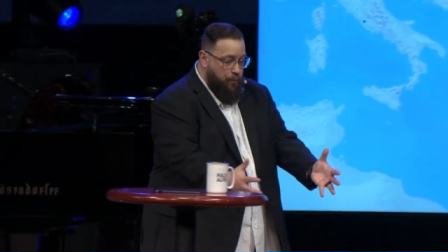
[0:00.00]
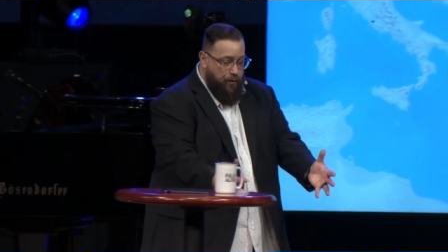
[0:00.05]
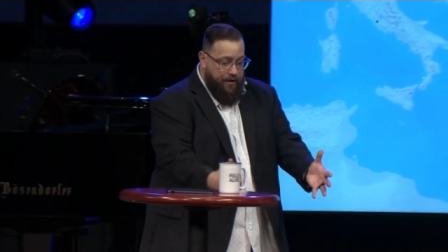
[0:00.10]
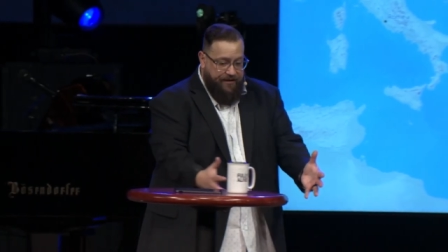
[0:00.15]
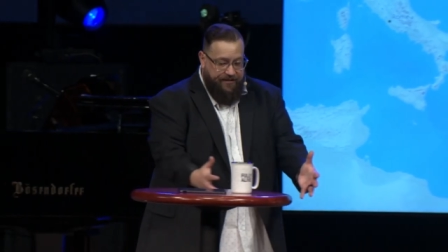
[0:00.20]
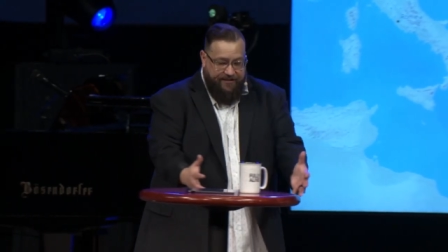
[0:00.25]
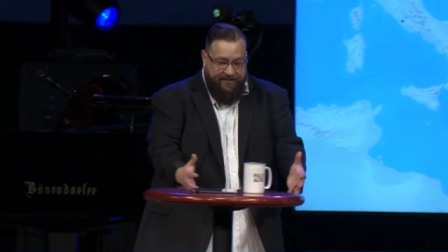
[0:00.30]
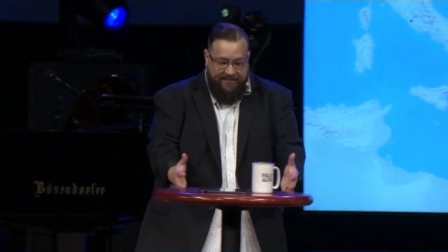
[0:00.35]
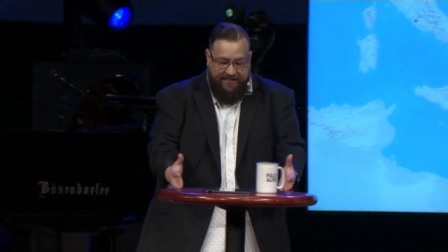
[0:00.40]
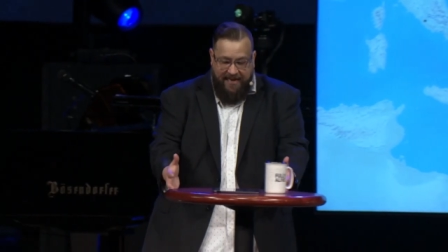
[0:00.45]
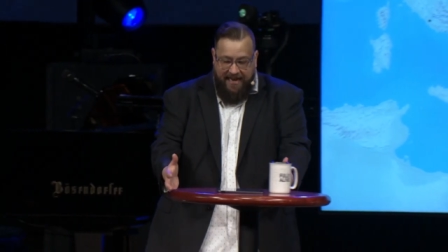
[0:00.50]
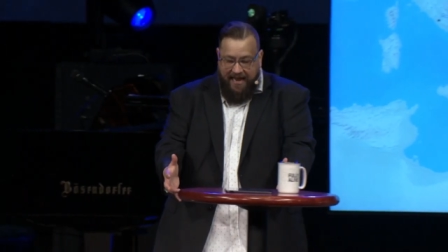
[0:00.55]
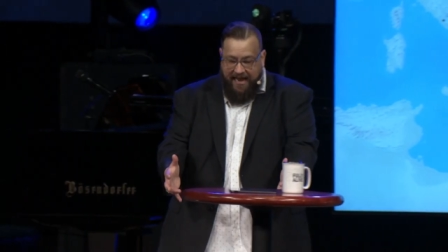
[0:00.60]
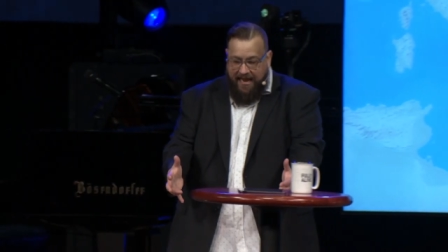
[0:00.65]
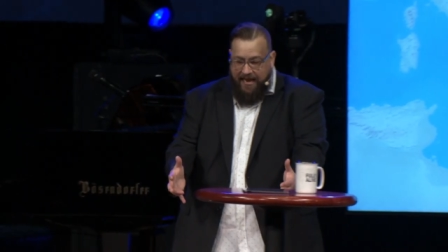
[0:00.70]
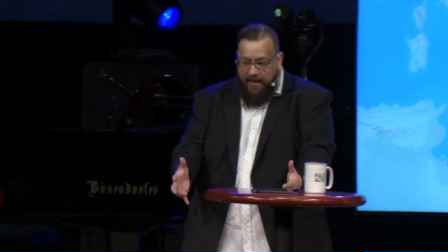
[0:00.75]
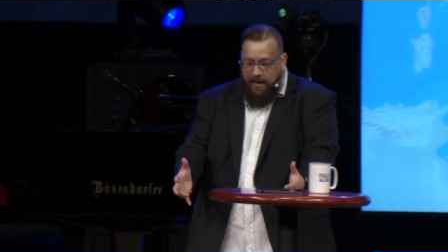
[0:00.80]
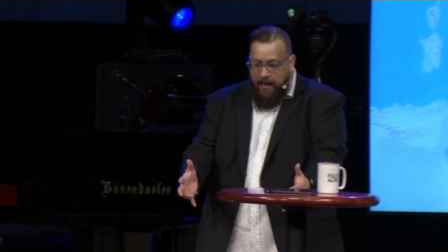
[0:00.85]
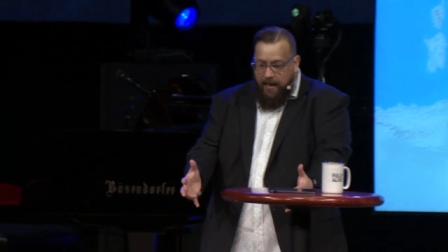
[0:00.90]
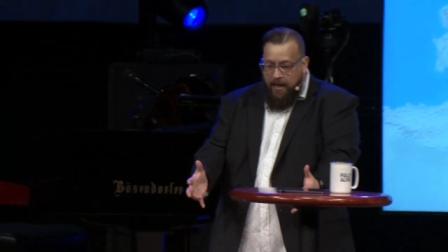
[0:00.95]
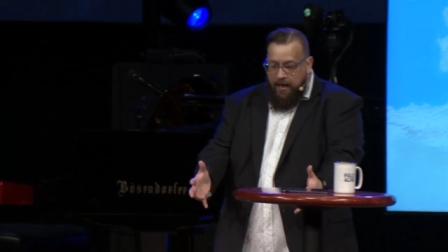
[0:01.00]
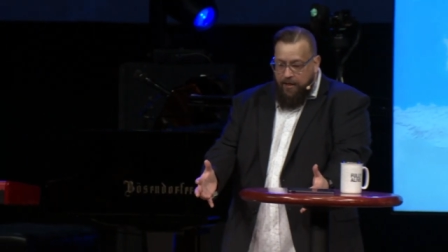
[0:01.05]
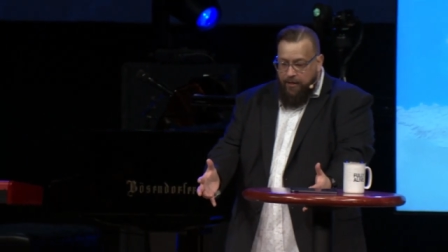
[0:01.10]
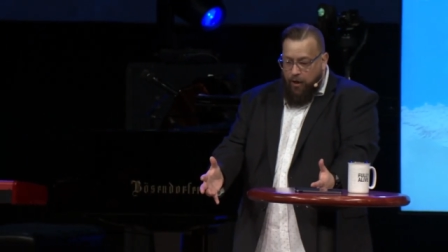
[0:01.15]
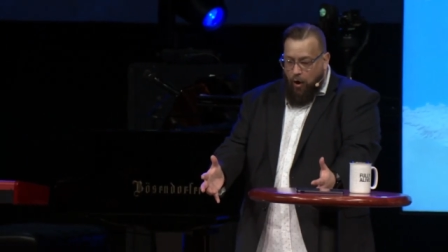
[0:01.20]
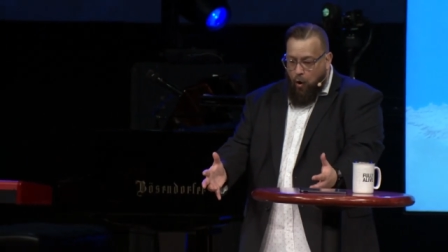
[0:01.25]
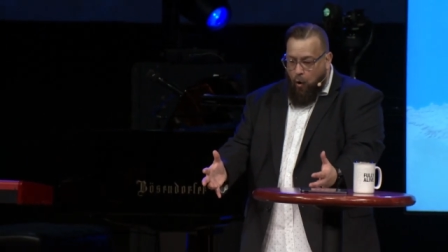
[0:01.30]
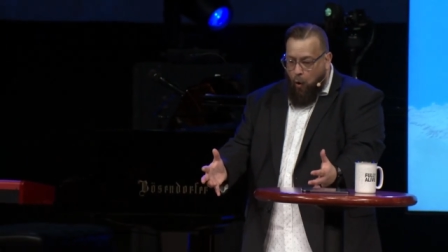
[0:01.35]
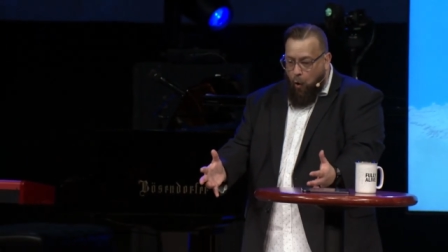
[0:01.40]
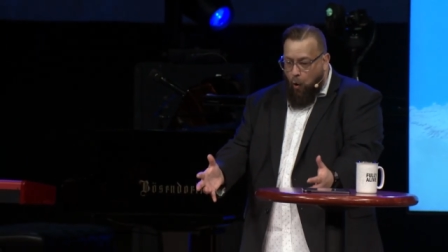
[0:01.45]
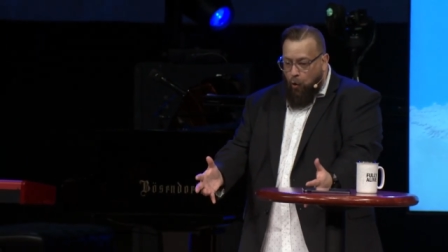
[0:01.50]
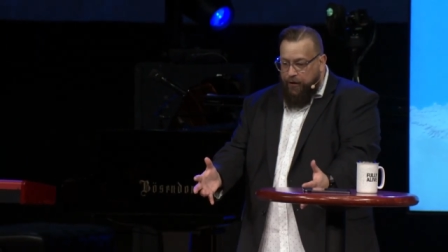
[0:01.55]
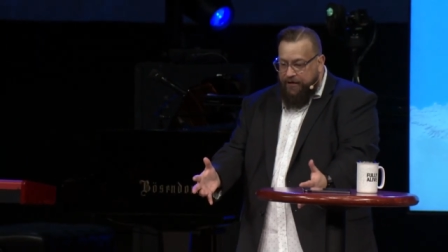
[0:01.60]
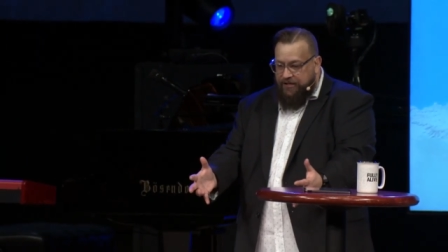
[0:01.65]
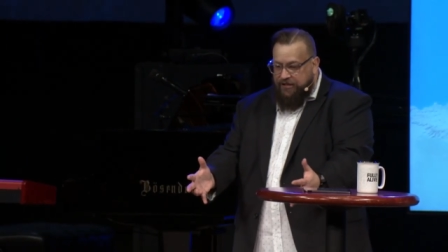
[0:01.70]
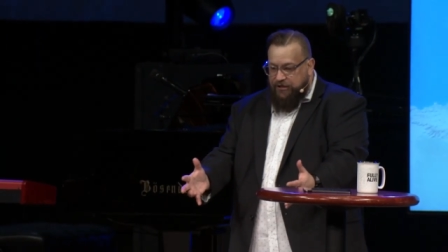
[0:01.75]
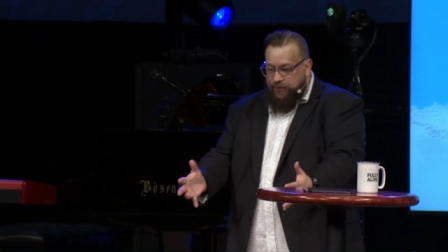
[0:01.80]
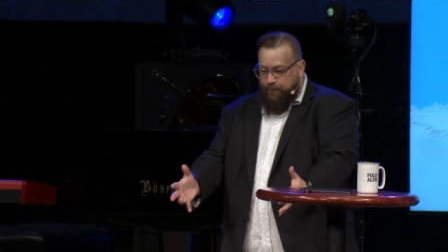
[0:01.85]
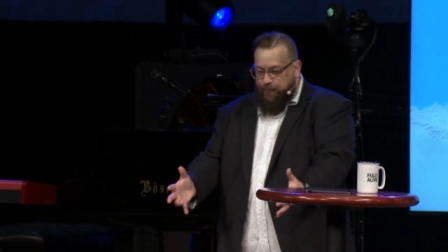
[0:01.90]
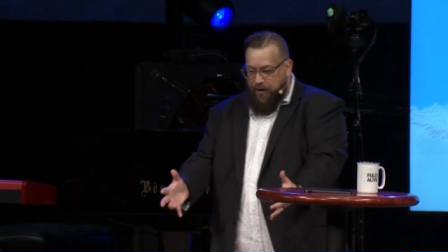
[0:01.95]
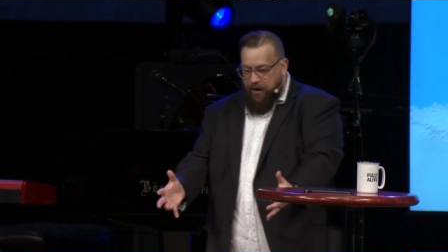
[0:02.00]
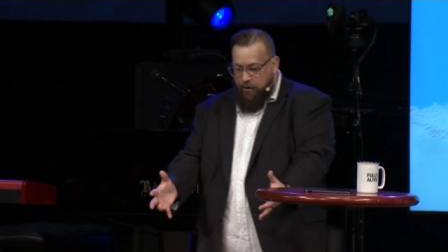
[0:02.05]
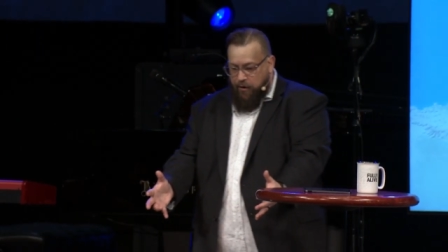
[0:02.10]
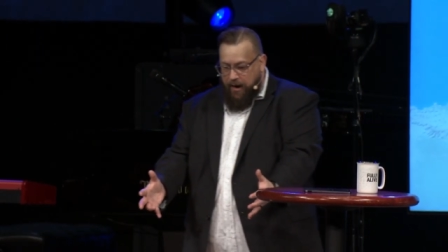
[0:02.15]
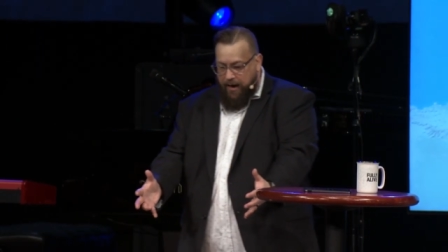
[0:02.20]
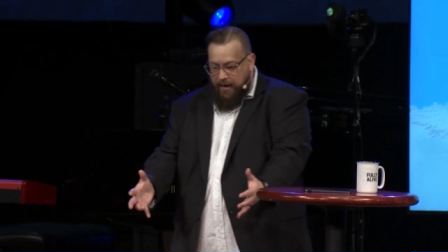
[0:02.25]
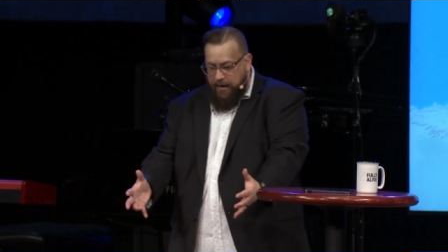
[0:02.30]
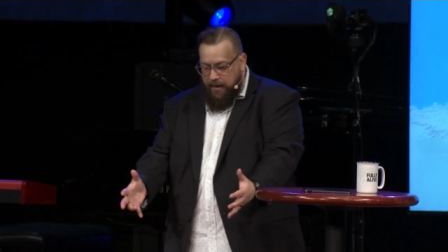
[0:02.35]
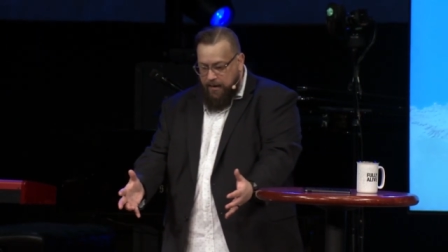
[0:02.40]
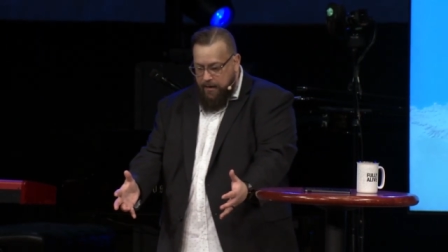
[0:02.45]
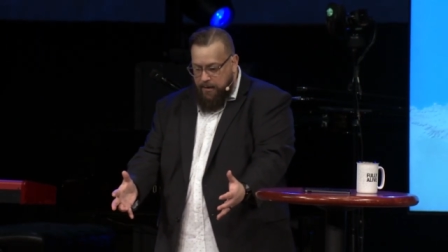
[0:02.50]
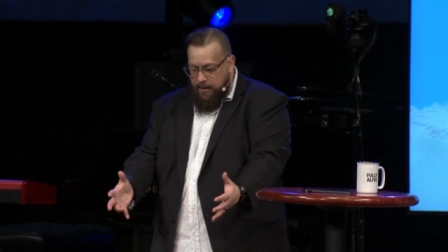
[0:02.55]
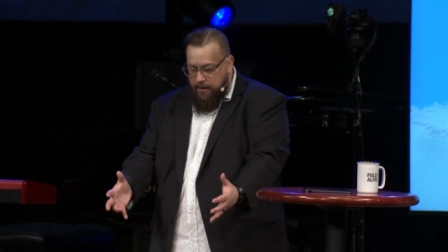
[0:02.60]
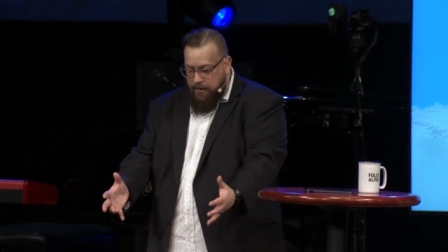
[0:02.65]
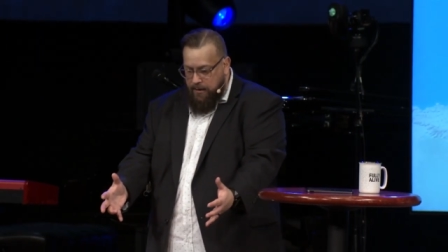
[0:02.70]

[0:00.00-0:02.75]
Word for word: we see the Holy Spirit